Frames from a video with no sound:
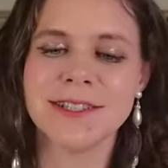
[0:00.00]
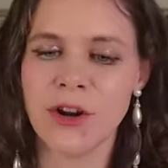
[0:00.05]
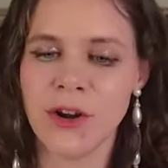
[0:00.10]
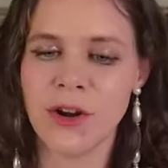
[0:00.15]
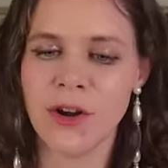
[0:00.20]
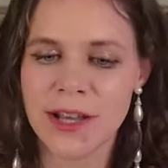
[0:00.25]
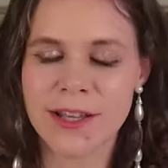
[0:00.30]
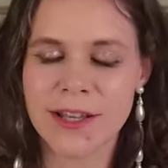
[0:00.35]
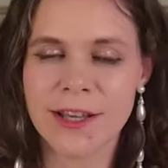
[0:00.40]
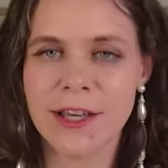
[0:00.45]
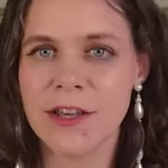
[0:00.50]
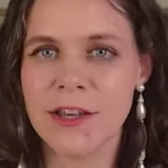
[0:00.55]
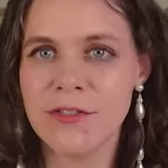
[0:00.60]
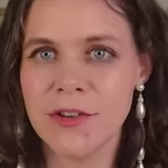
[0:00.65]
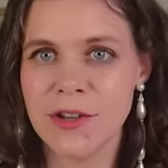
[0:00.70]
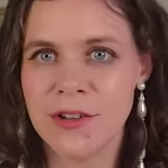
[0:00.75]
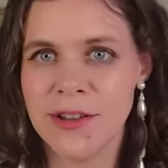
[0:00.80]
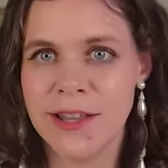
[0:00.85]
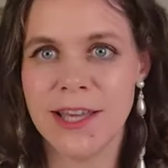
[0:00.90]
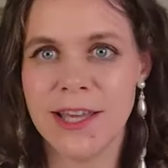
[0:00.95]
You know, I can give
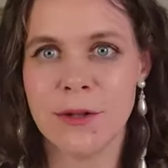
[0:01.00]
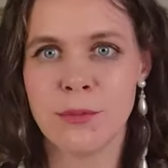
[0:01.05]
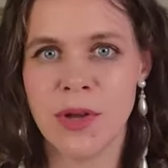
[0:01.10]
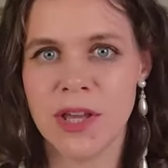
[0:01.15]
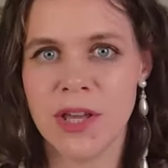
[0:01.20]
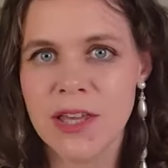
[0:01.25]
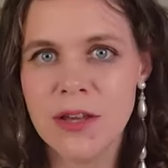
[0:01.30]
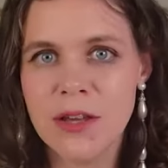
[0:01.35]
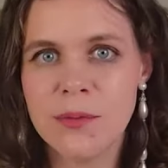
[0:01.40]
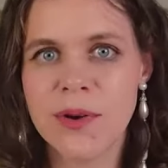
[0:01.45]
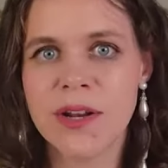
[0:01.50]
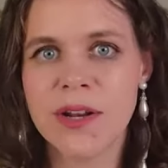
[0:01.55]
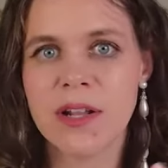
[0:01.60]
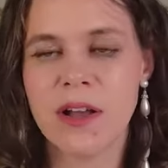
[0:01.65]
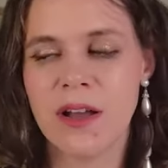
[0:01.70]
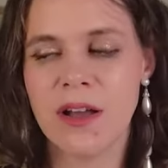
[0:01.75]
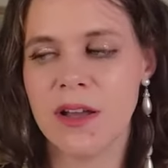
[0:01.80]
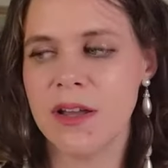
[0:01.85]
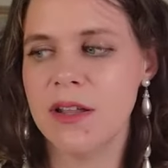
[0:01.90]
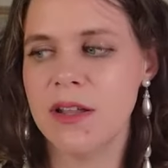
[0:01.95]
you, like, in my keyword
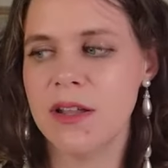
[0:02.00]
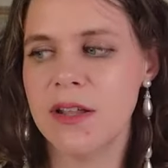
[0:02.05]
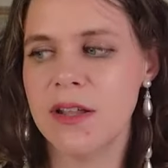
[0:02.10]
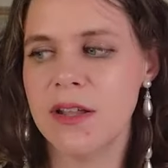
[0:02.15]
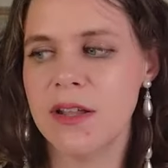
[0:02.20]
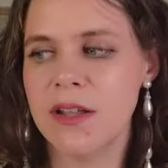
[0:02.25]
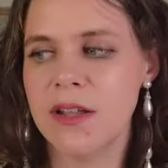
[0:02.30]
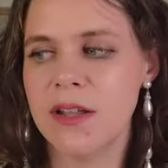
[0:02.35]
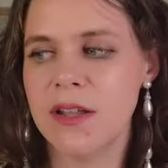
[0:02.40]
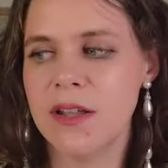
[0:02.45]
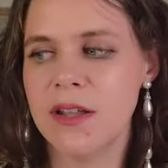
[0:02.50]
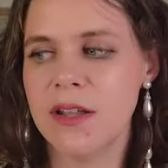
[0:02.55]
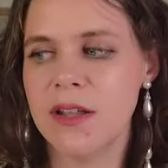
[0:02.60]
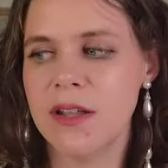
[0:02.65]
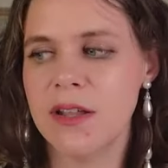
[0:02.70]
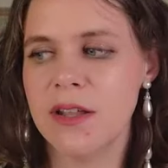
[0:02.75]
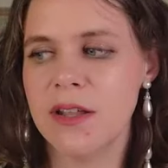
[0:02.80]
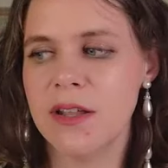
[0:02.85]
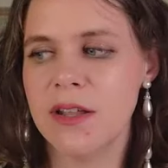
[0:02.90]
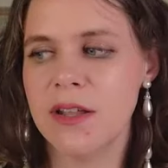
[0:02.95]
guide, or
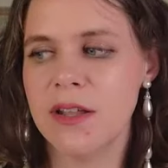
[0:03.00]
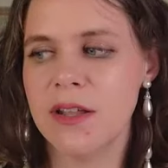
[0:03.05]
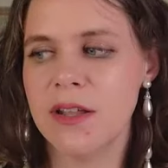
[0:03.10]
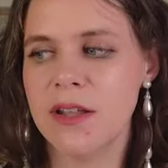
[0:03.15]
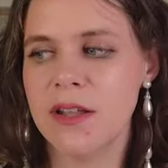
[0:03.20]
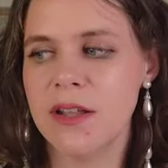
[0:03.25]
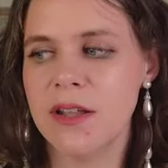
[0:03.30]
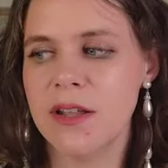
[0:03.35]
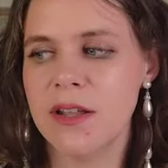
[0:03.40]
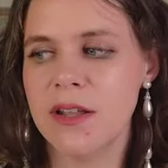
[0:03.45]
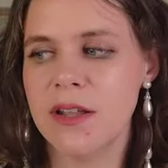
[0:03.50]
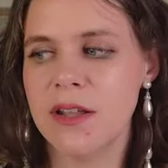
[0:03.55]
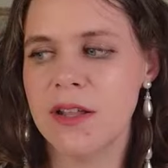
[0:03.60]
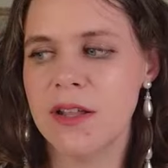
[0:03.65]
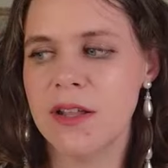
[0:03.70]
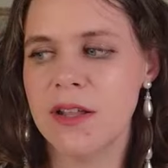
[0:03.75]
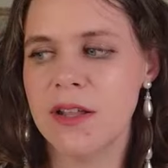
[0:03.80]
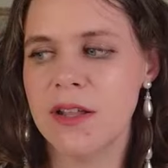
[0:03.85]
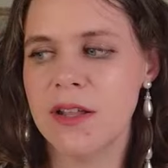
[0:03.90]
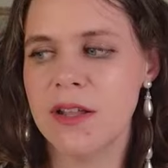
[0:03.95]
in the visual guides I have, I
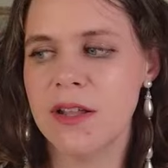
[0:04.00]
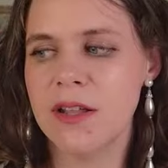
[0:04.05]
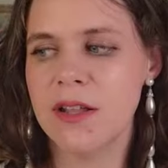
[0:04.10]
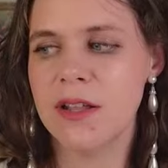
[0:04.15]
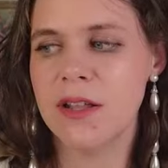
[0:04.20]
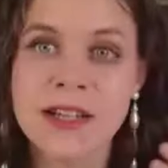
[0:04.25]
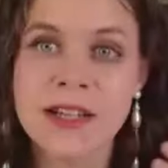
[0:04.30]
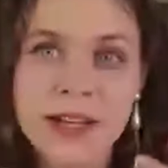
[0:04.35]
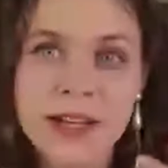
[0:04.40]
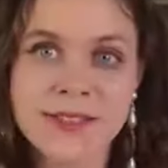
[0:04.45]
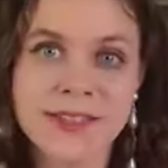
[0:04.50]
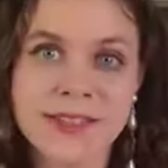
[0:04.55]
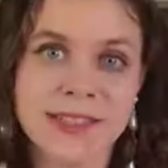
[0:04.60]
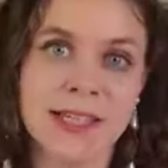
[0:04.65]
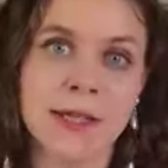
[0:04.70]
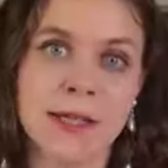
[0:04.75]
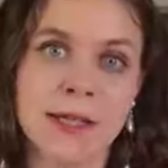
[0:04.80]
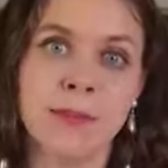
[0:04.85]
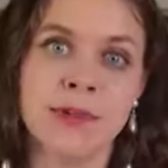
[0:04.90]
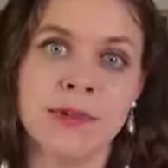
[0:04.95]
have like tons of
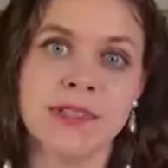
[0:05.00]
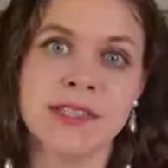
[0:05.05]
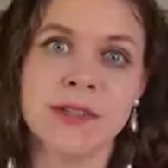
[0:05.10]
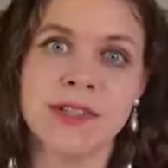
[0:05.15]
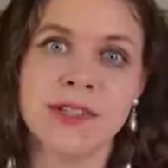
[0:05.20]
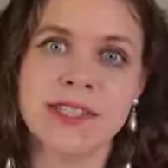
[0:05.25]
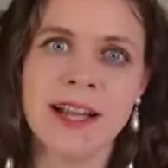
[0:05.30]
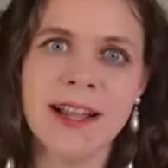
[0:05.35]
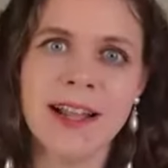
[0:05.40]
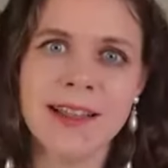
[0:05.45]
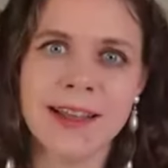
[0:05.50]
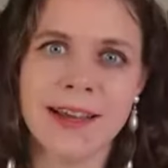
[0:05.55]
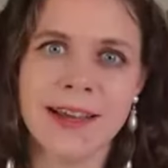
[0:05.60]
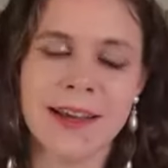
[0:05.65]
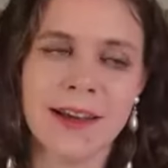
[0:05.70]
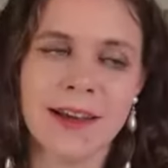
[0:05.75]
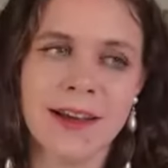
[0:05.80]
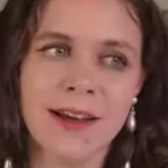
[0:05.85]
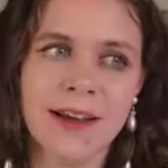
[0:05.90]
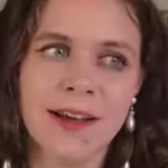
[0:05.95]
examples. So it's not
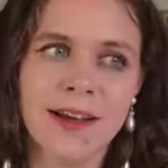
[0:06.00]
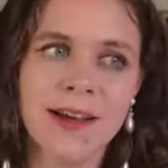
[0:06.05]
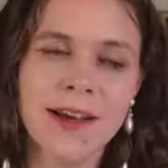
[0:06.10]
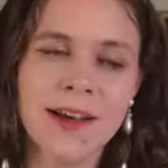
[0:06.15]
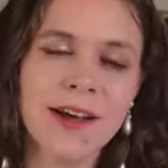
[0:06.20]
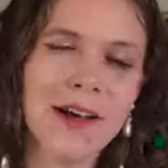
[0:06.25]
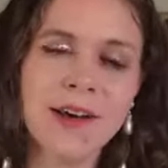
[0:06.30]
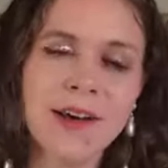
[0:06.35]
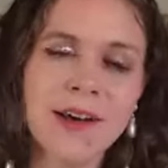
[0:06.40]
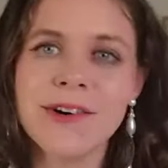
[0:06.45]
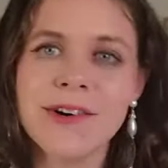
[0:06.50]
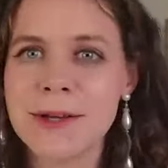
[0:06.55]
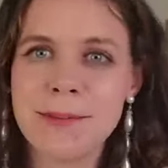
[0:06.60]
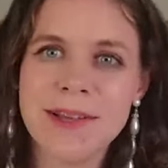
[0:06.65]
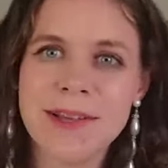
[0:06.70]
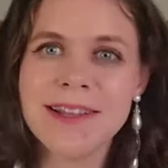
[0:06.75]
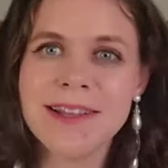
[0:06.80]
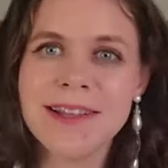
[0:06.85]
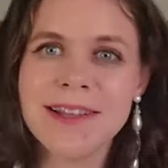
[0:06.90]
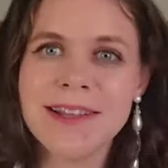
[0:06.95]
like, oh, it could
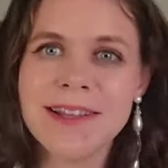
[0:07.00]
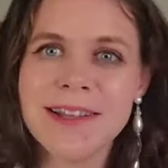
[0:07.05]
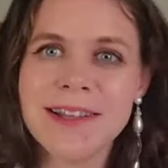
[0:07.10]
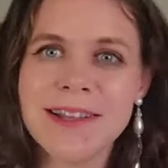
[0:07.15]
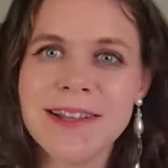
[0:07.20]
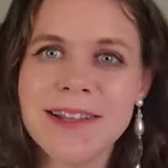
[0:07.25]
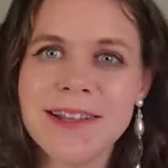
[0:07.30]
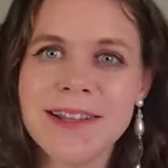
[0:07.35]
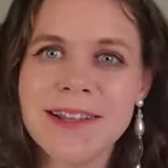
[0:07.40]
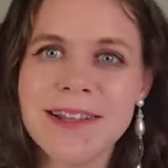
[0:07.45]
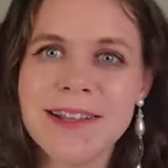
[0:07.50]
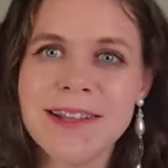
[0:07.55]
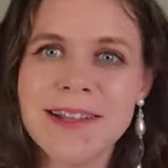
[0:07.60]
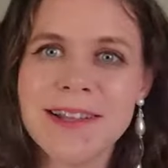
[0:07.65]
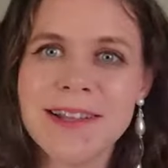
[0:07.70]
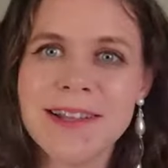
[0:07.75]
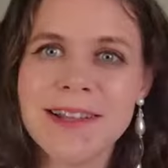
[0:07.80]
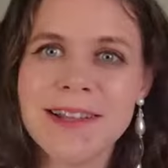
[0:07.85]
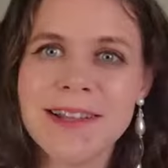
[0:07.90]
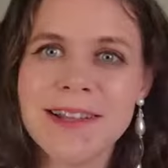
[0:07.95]
be literally
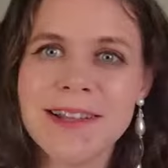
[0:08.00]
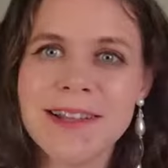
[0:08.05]
anything.